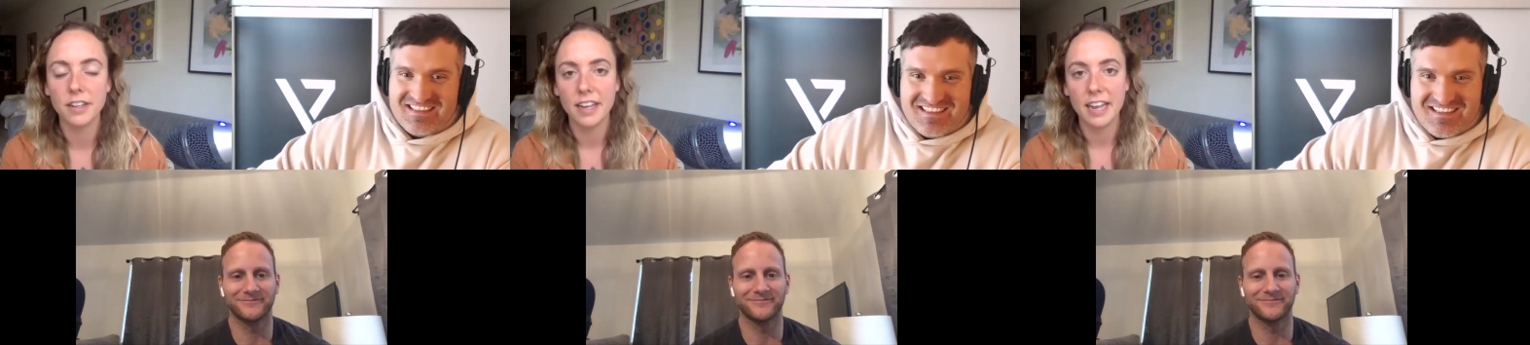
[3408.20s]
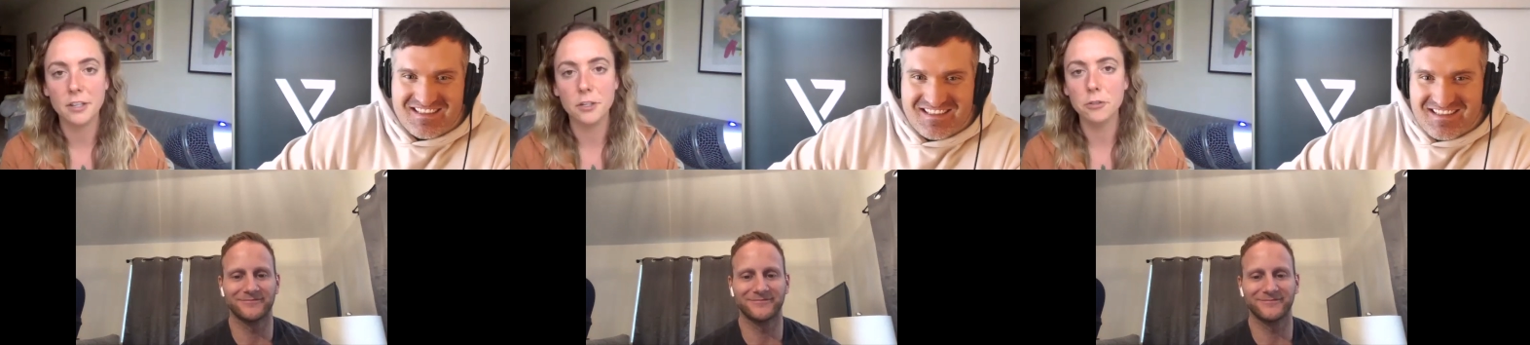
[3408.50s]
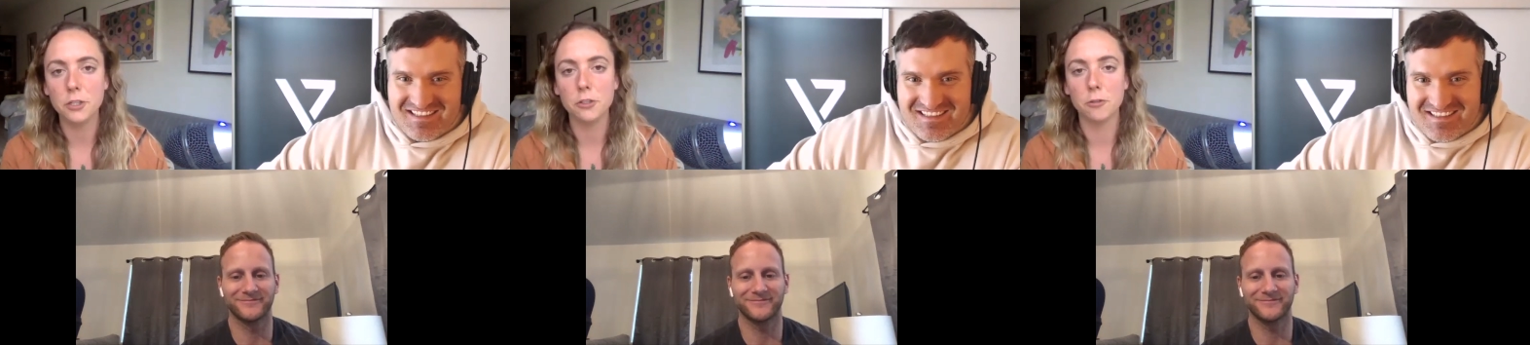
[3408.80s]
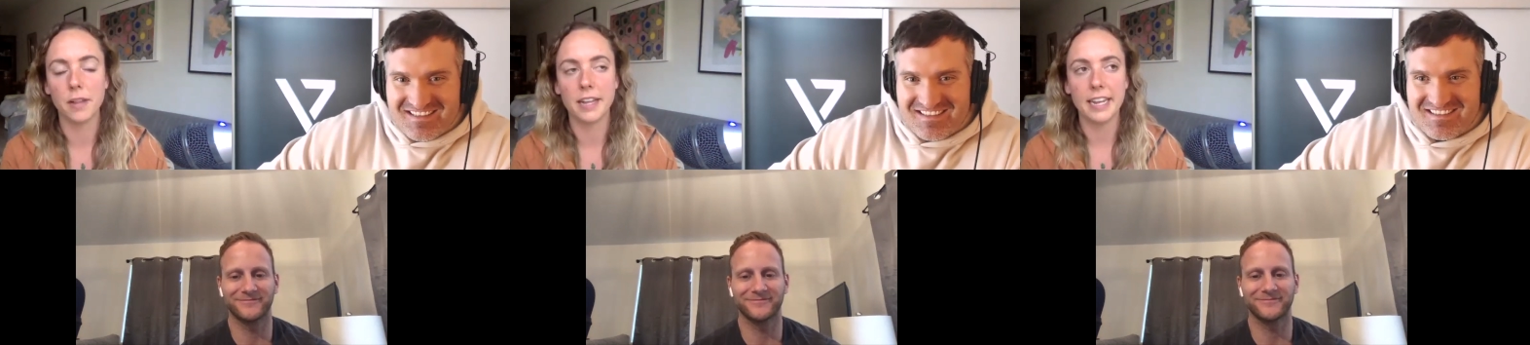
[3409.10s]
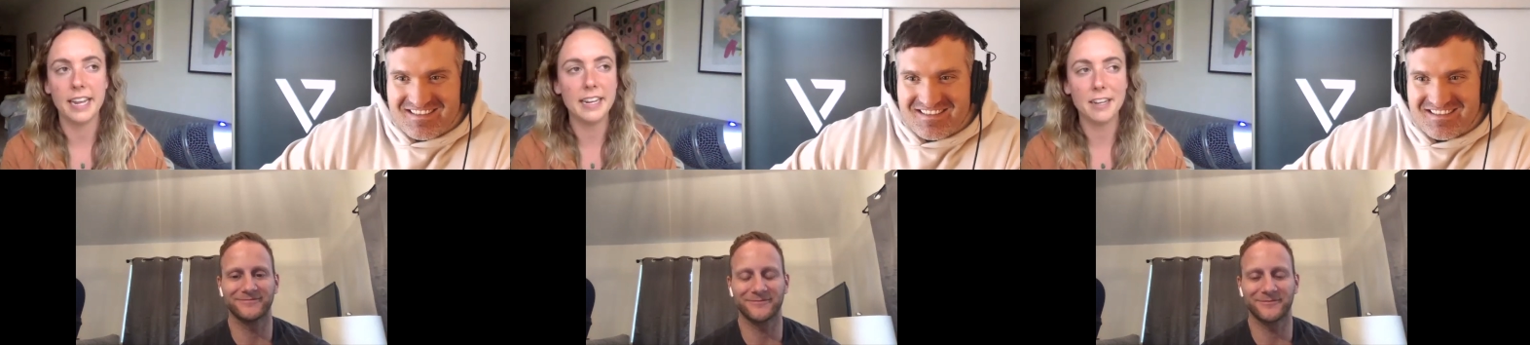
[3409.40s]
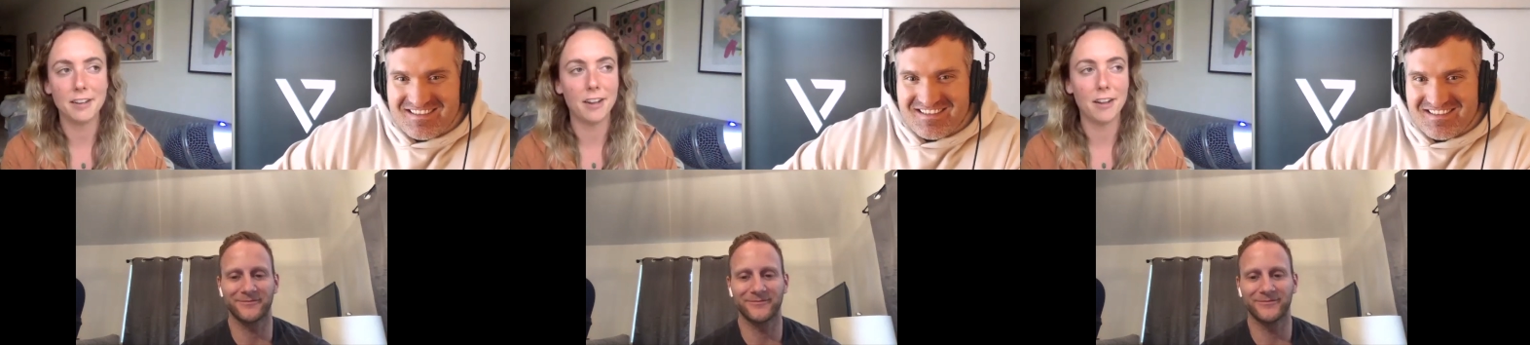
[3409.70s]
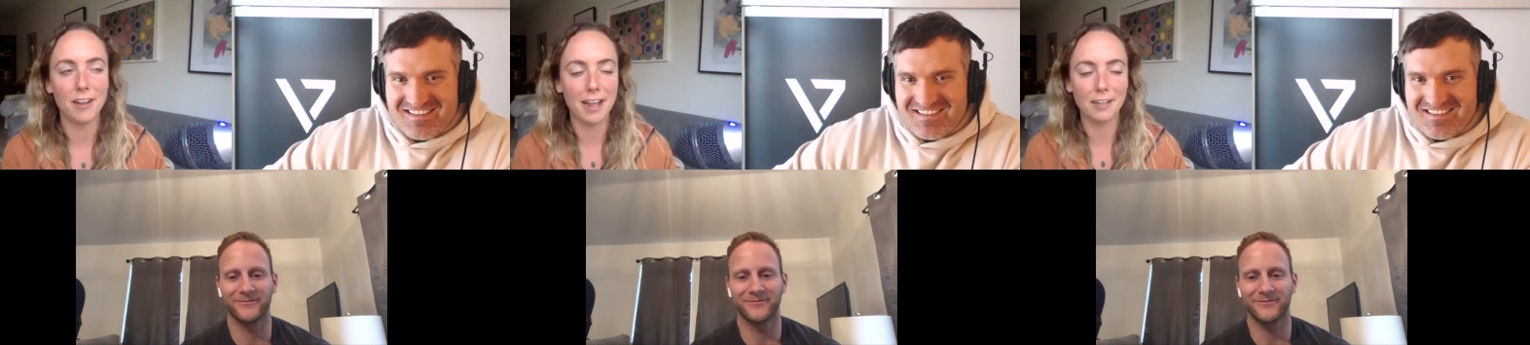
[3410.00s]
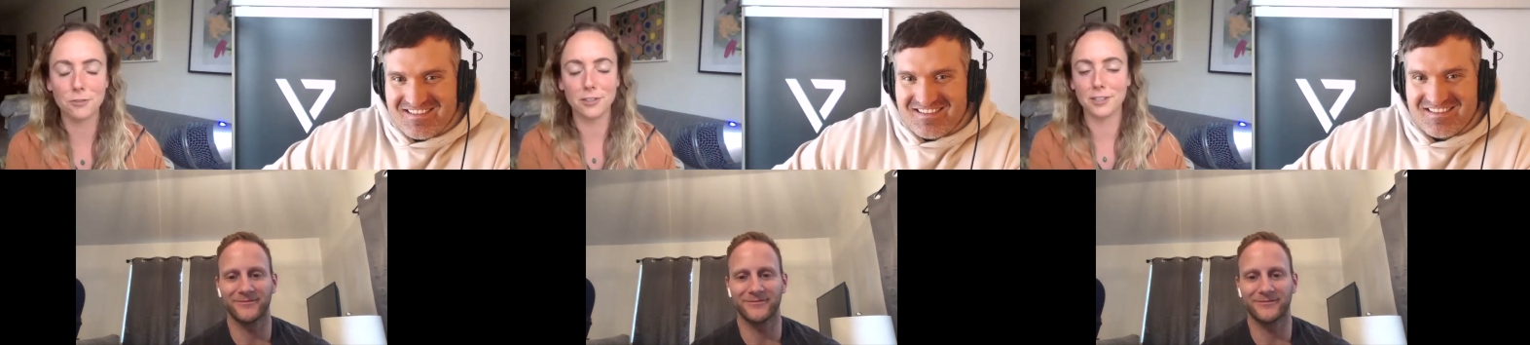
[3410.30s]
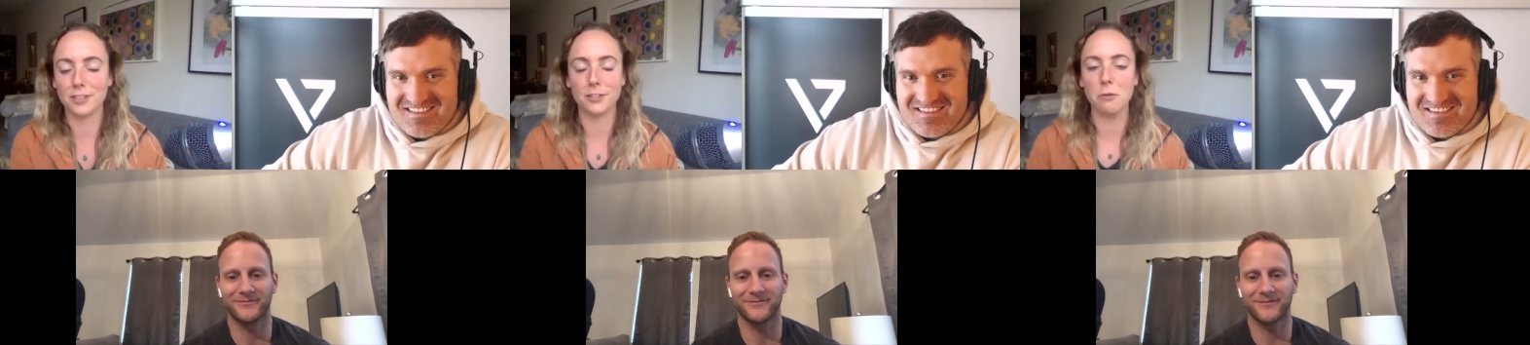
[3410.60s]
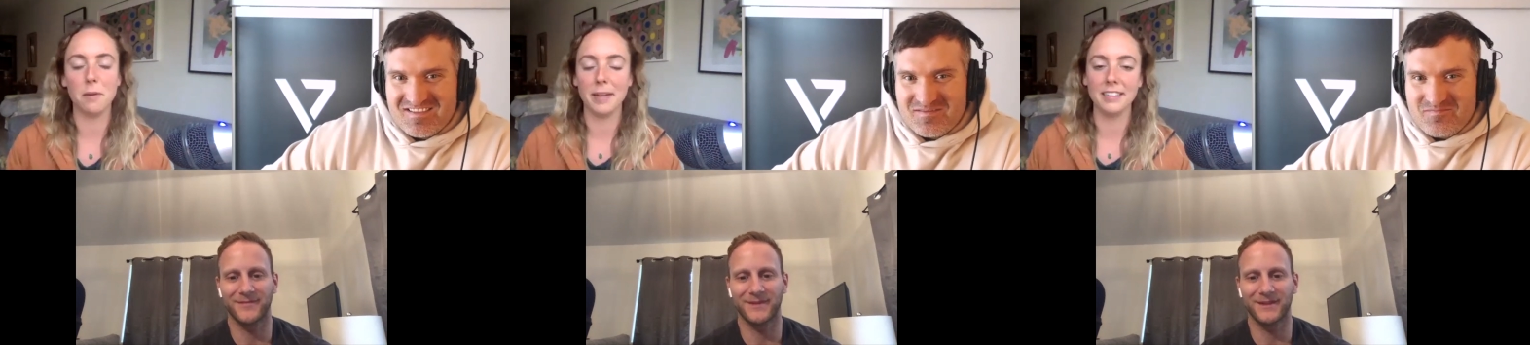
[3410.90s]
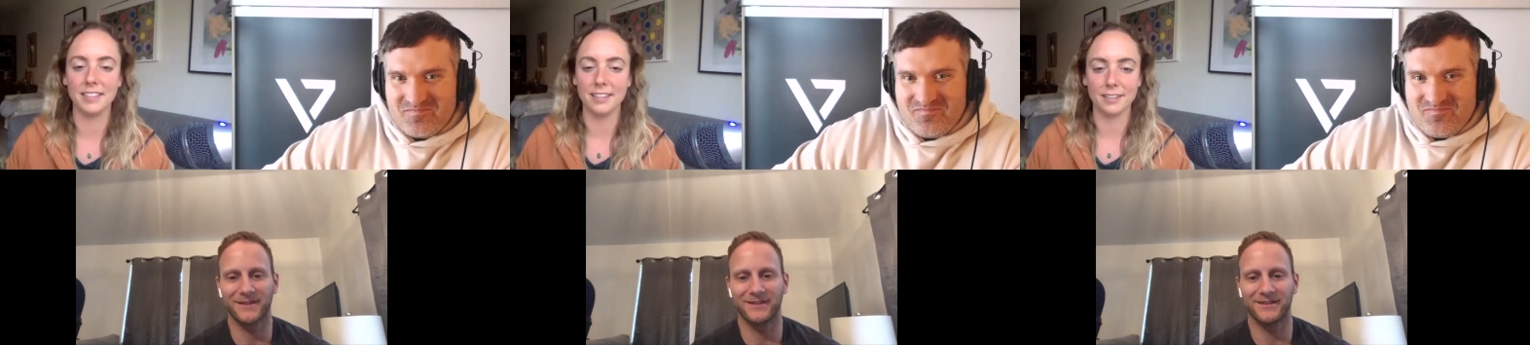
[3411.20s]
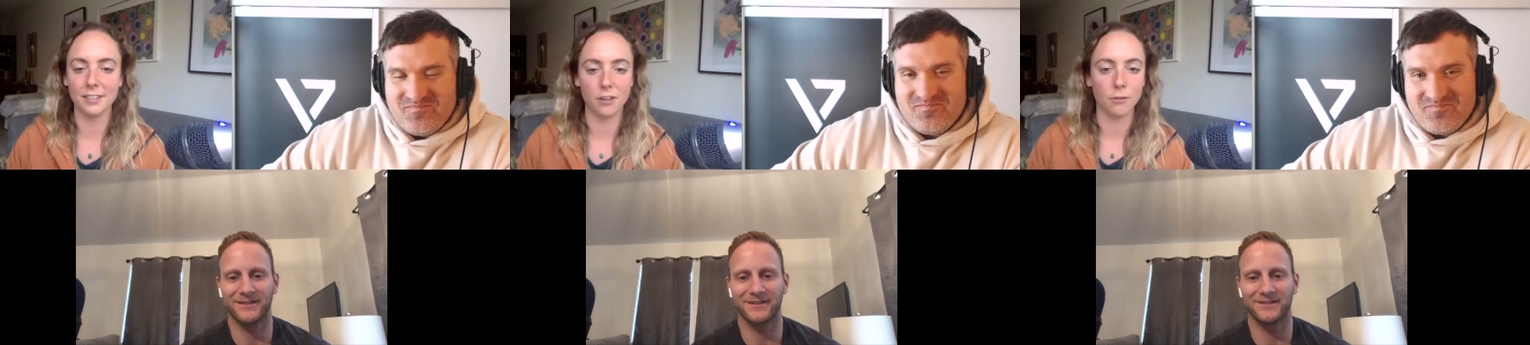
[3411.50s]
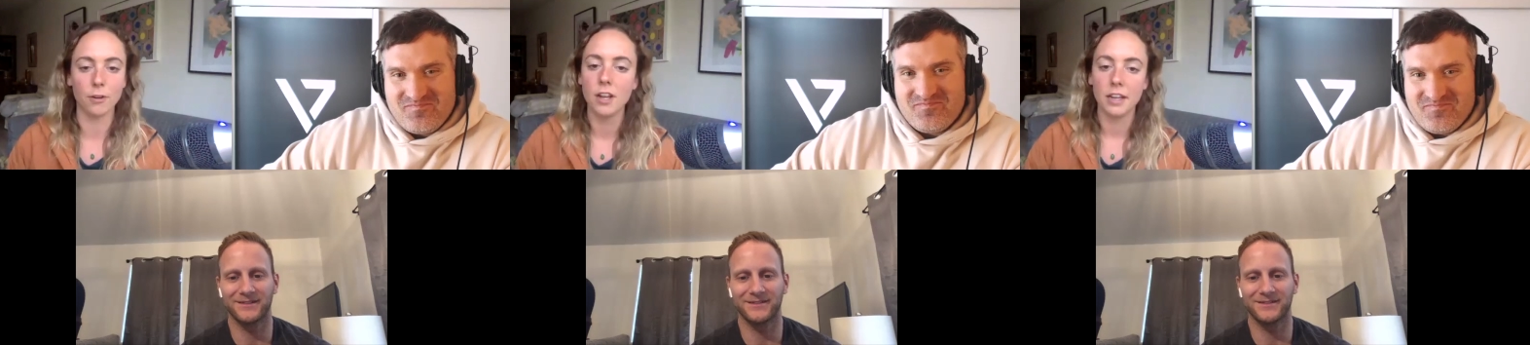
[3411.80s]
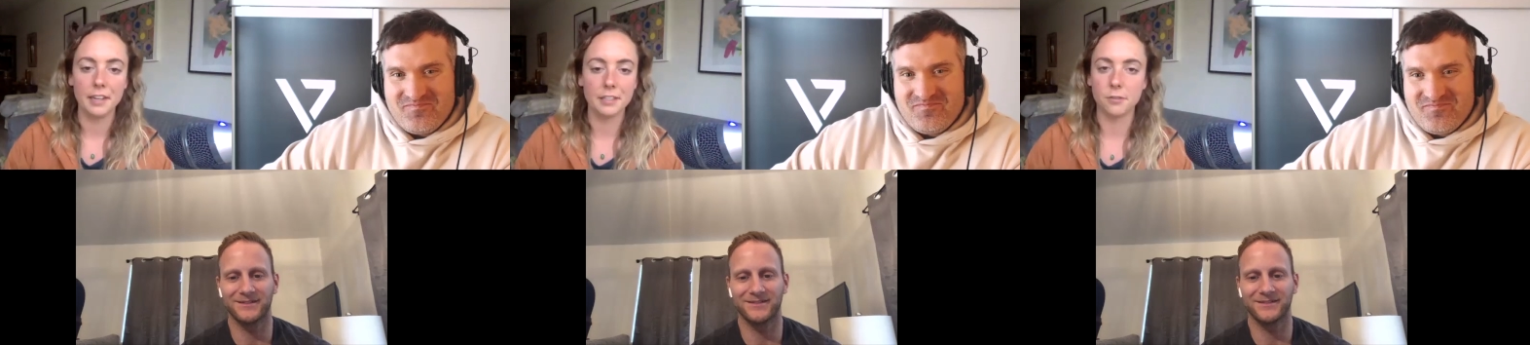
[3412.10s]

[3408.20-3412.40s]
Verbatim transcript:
Speaker 1: and YouTube, like any uh, Ezra is so amazing. So mm-hmm.